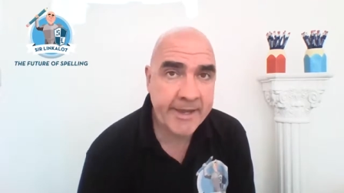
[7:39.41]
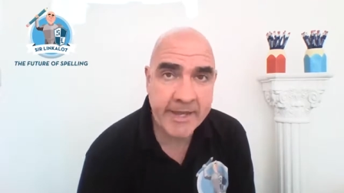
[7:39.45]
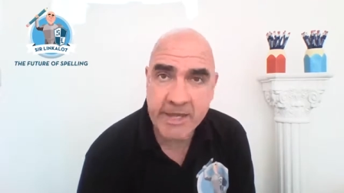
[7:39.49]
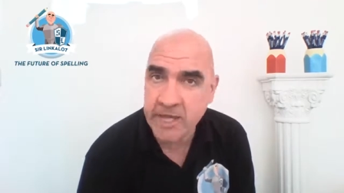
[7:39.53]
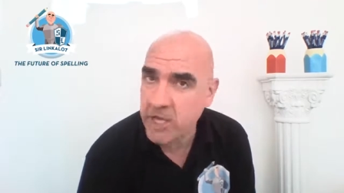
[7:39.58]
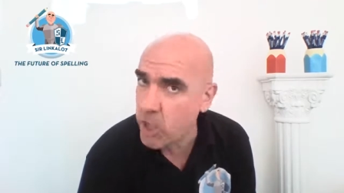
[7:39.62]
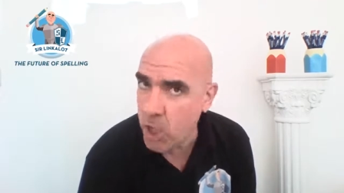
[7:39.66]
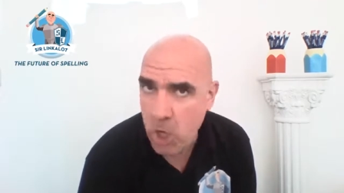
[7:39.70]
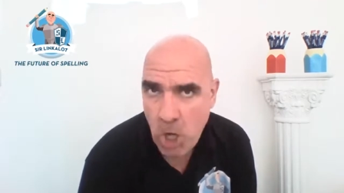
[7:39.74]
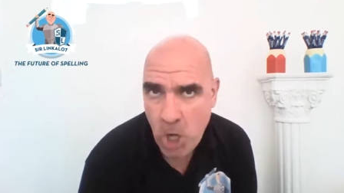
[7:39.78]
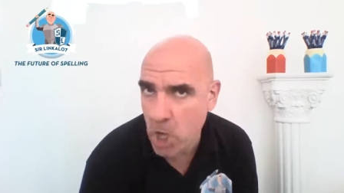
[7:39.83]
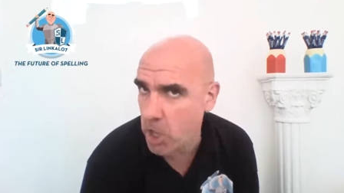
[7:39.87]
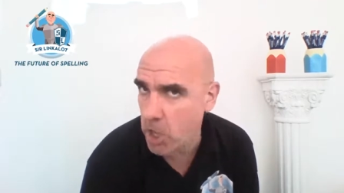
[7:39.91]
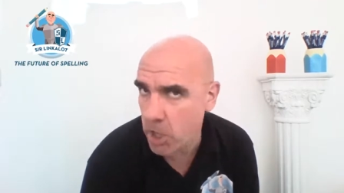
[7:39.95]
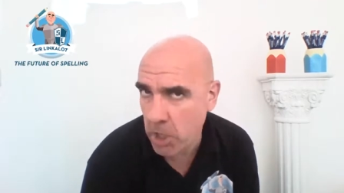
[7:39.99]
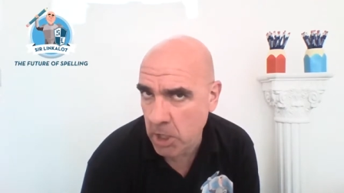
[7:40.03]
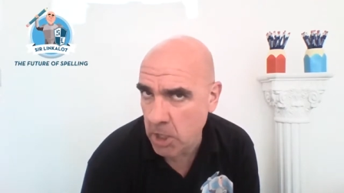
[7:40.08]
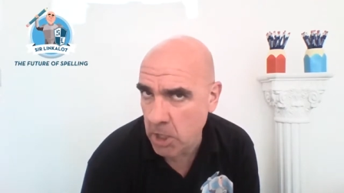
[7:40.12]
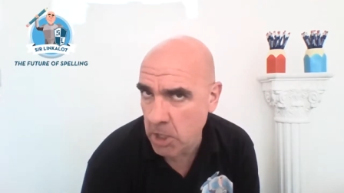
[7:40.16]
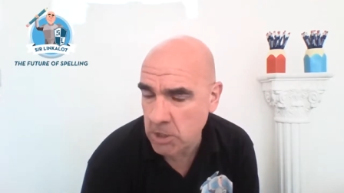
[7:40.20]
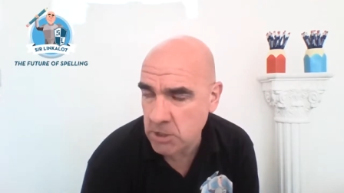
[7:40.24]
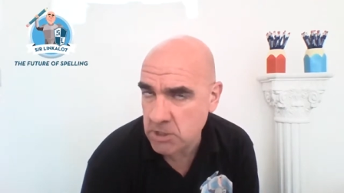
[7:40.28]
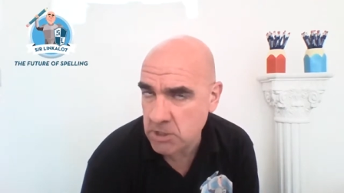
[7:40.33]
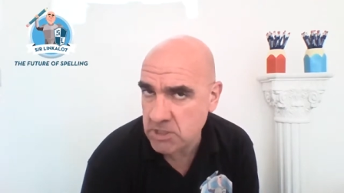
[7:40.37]

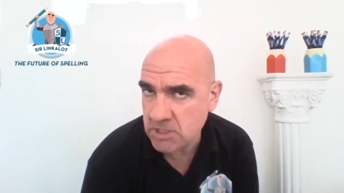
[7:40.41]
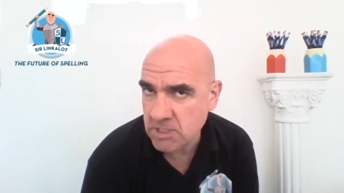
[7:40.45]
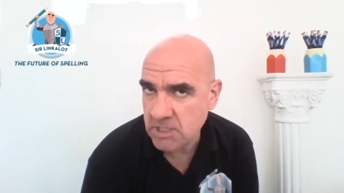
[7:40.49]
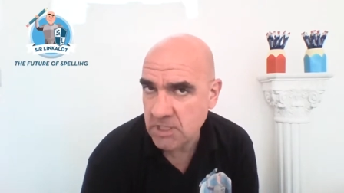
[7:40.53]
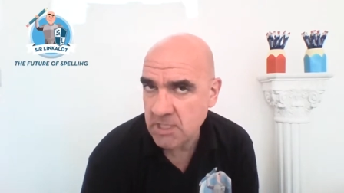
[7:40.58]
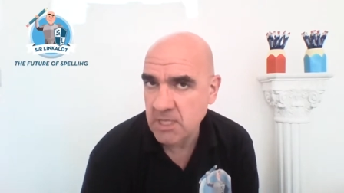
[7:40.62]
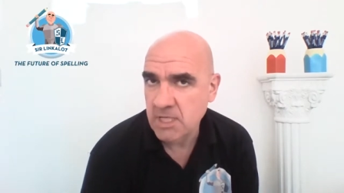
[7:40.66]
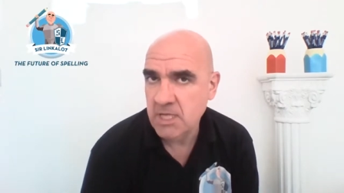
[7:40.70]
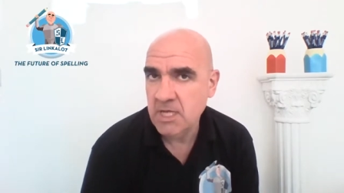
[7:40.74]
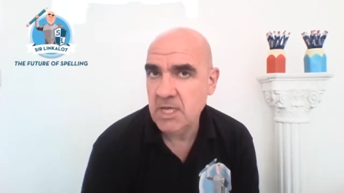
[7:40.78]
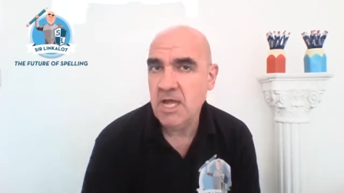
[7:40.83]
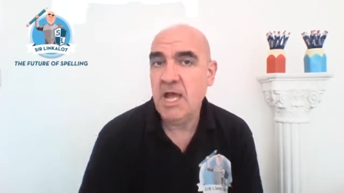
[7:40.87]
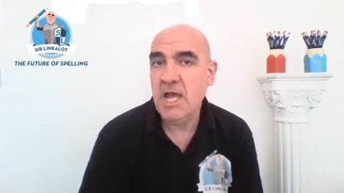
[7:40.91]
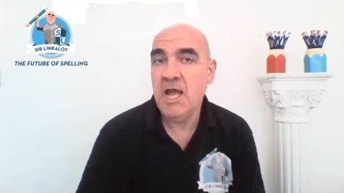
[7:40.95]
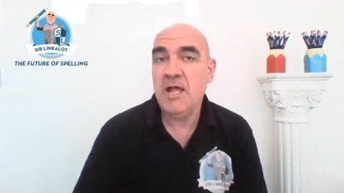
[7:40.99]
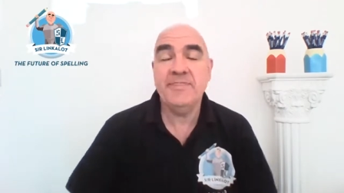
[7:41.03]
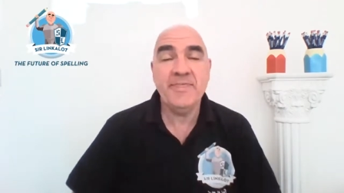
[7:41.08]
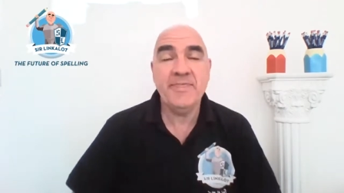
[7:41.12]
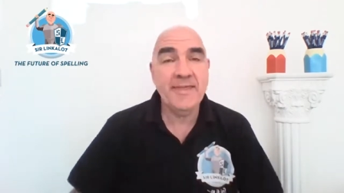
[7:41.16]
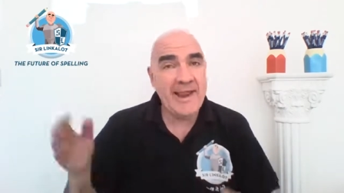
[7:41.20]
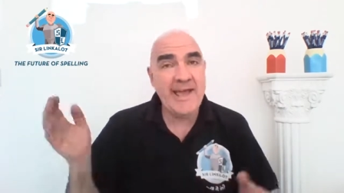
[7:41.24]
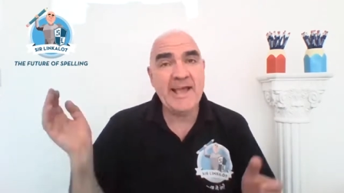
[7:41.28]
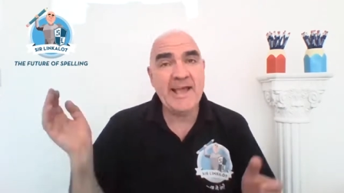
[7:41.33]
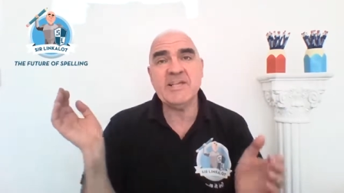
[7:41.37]
Good.
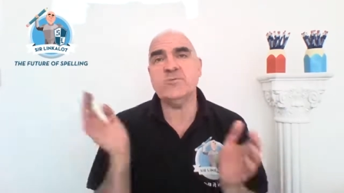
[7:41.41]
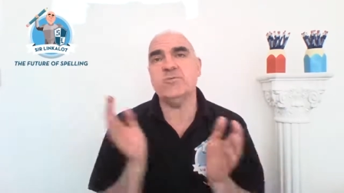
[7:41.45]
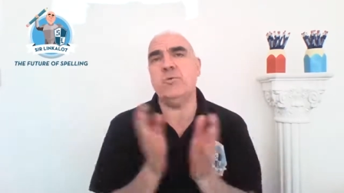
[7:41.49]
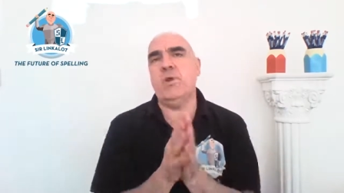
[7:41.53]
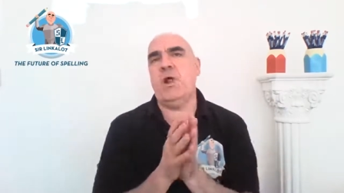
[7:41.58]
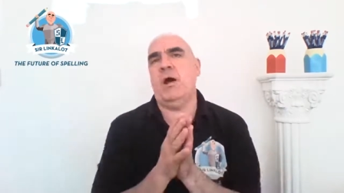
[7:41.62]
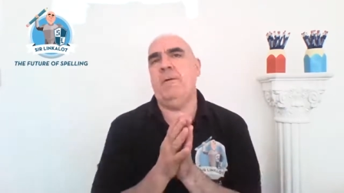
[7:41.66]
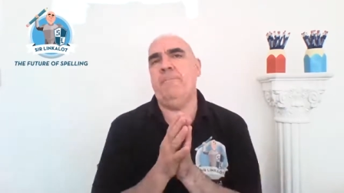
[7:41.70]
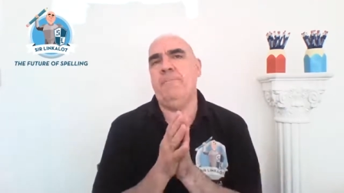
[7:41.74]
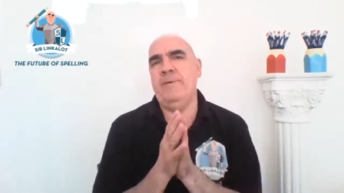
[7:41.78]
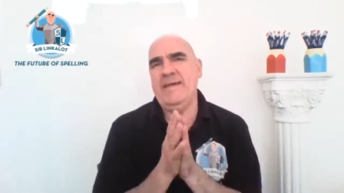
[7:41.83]
The next one.